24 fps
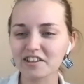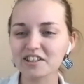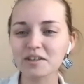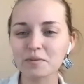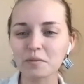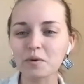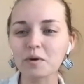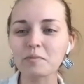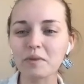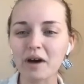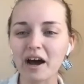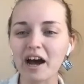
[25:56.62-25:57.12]

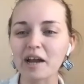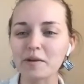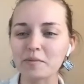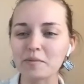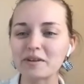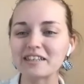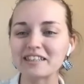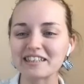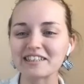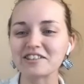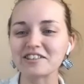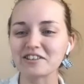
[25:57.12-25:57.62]
someone behind me
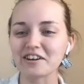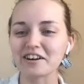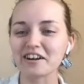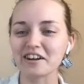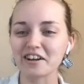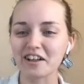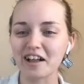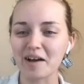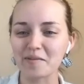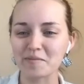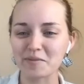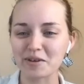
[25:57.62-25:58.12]
did start
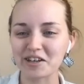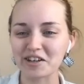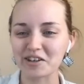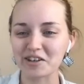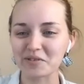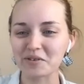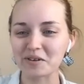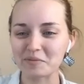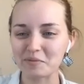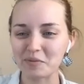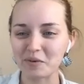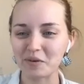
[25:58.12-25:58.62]
clapping at
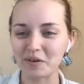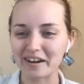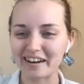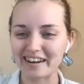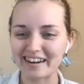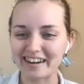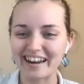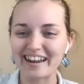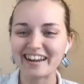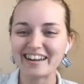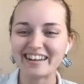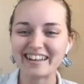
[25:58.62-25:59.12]
one point.
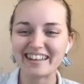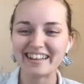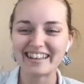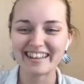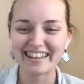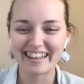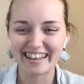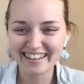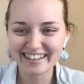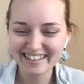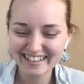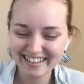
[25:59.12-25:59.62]
yeah, it's like
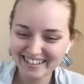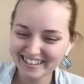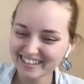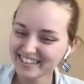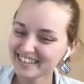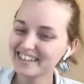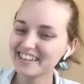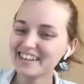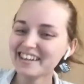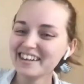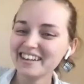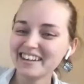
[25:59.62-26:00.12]
it was
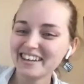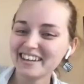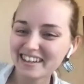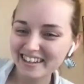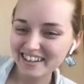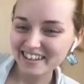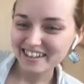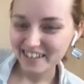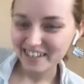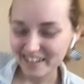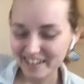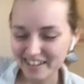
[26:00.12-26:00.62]
re a really
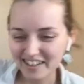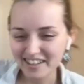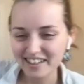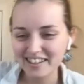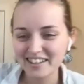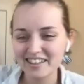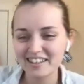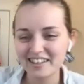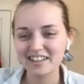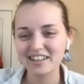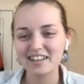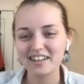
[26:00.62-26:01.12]
weird
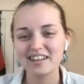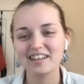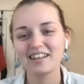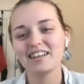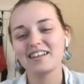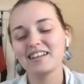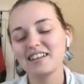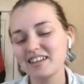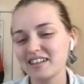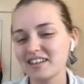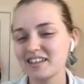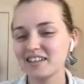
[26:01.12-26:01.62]
experience. It
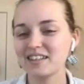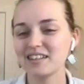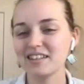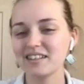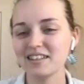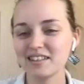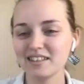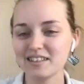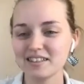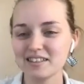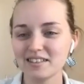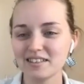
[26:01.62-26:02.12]
was like
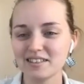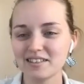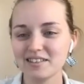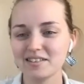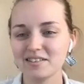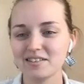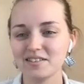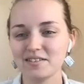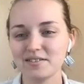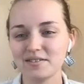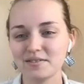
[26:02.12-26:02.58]
I